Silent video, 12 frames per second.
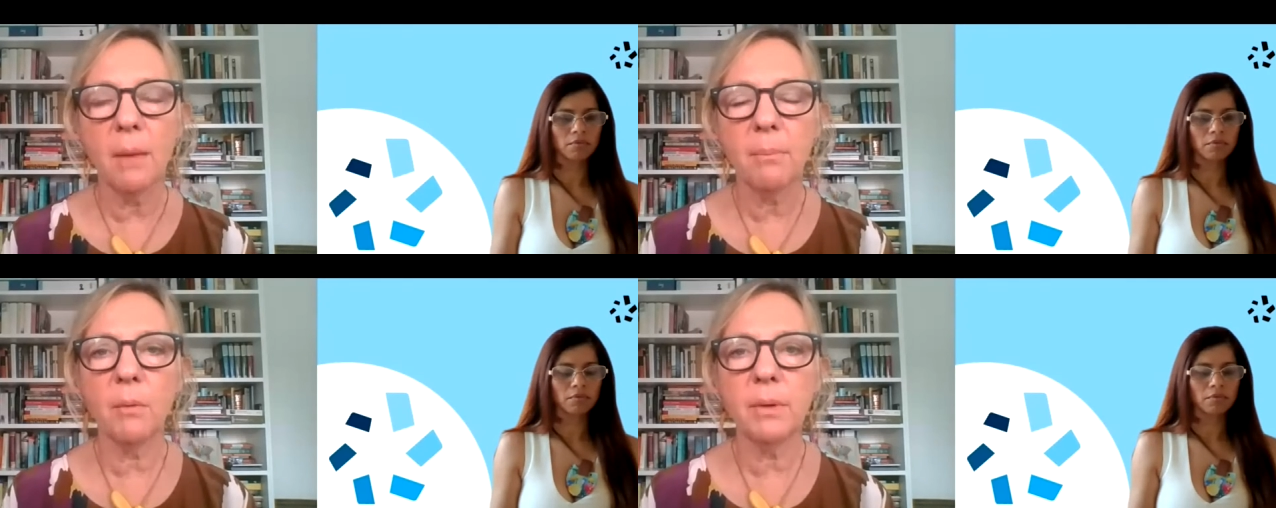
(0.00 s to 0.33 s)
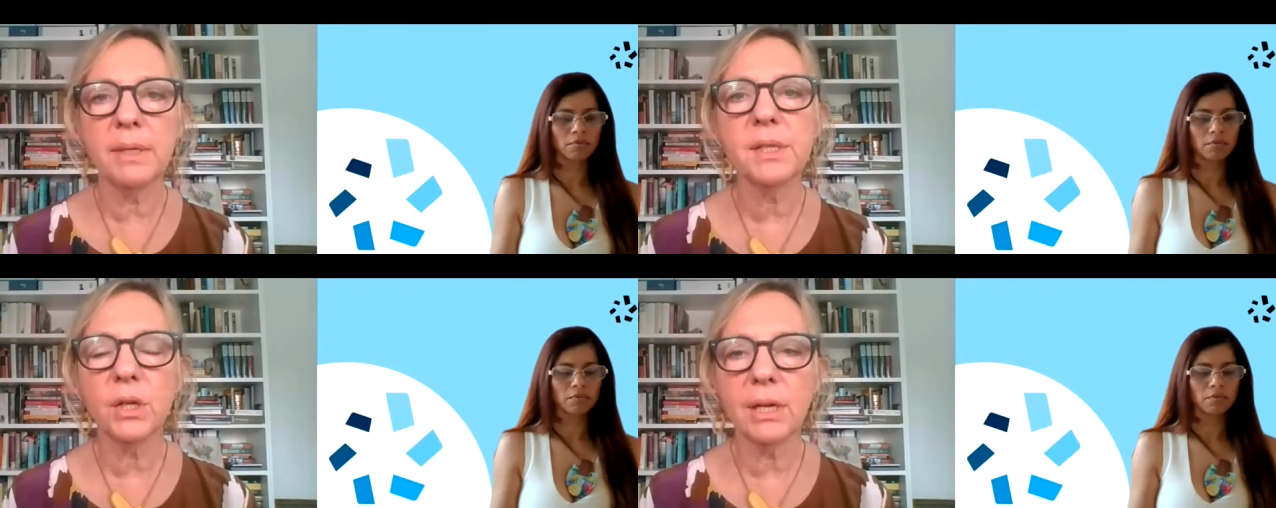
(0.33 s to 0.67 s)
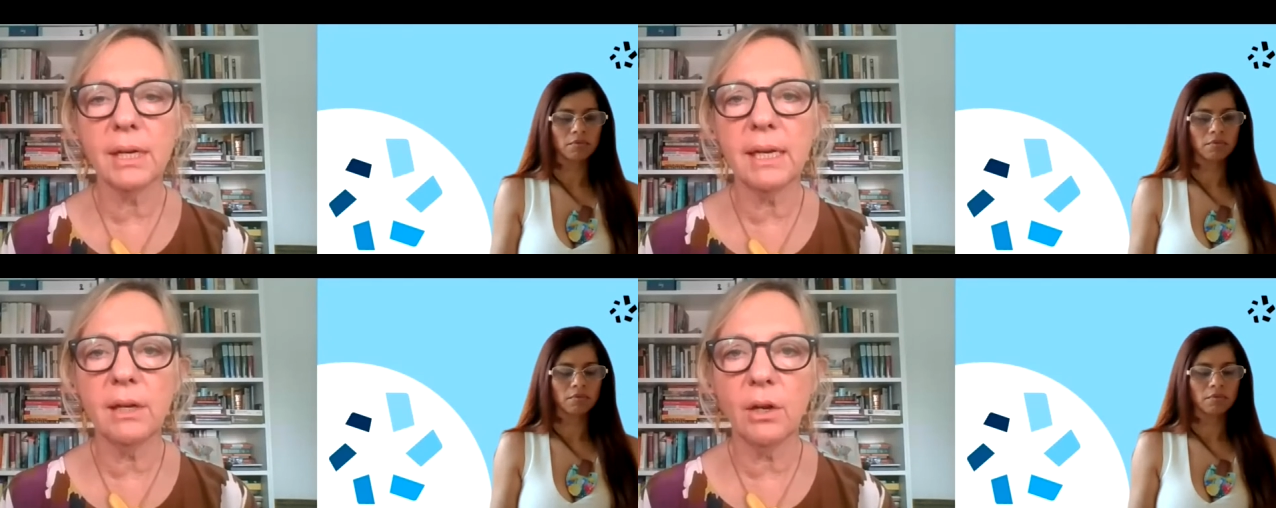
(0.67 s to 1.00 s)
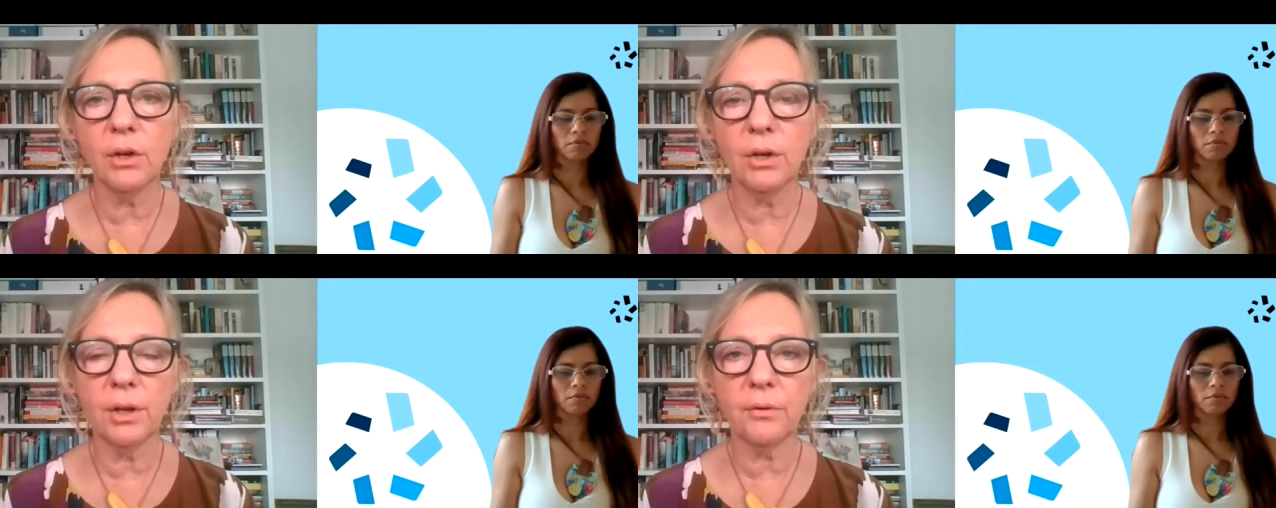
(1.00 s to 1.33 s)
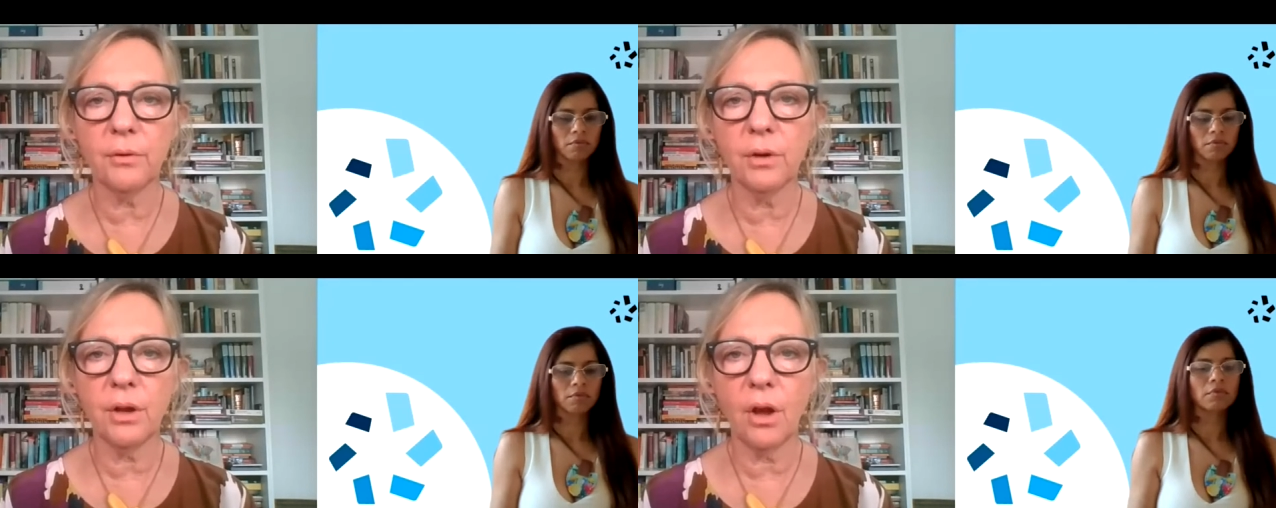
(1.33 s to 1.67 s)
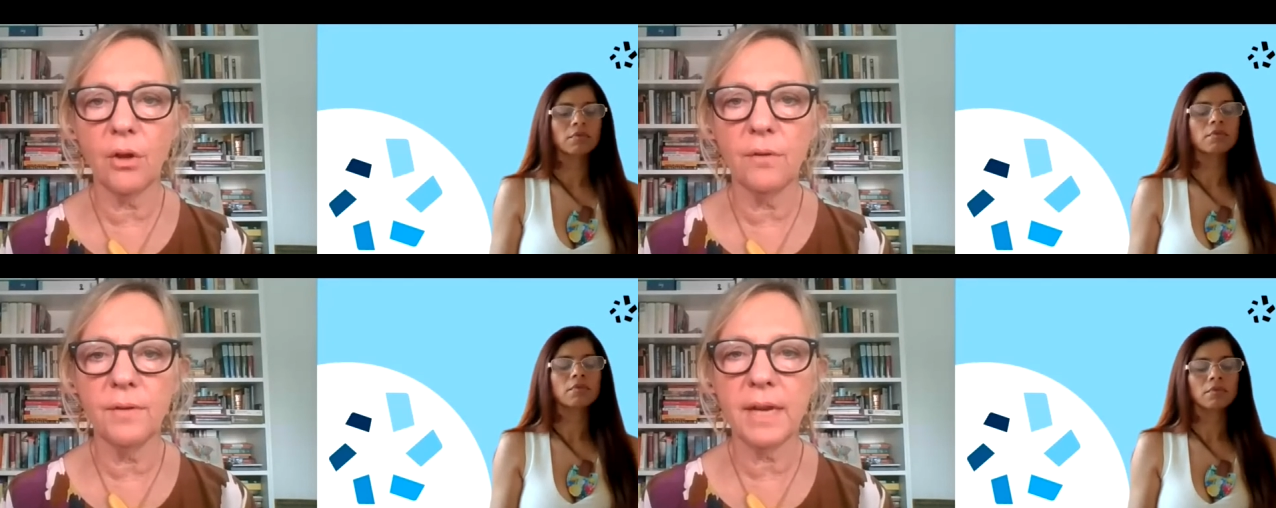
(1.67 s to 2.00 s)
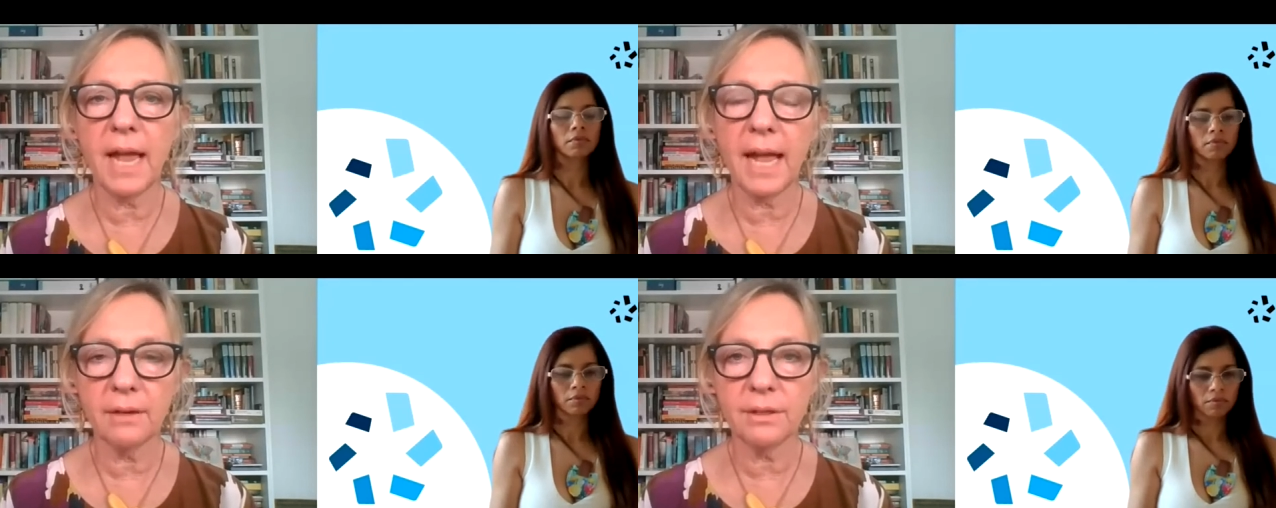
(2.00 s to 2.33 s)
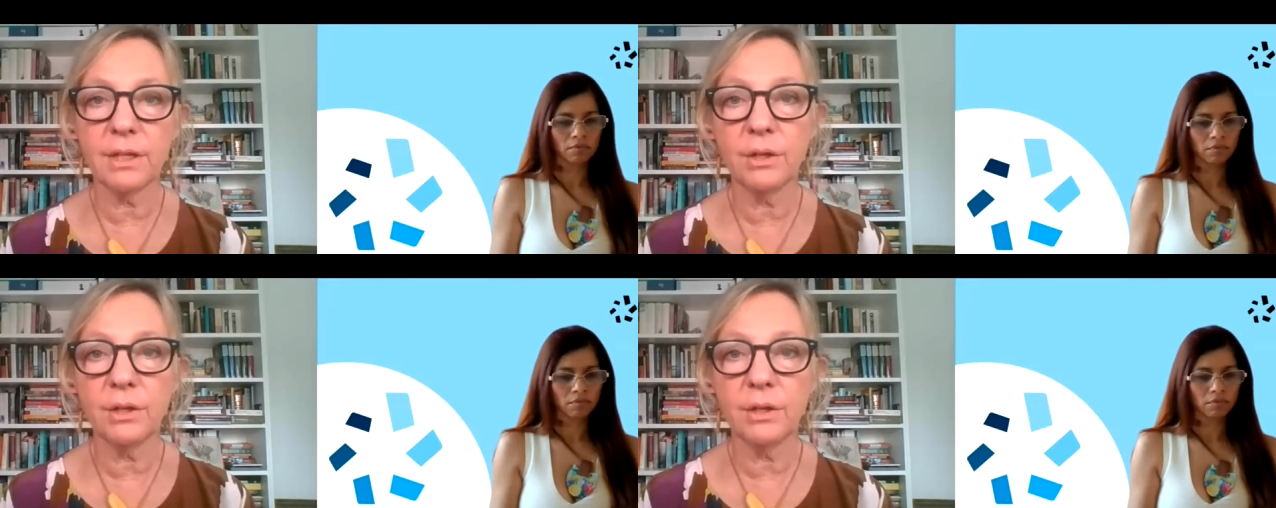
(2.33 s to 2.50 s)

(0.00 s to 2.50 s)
Speaker 1: But we certainly learned through COVID how to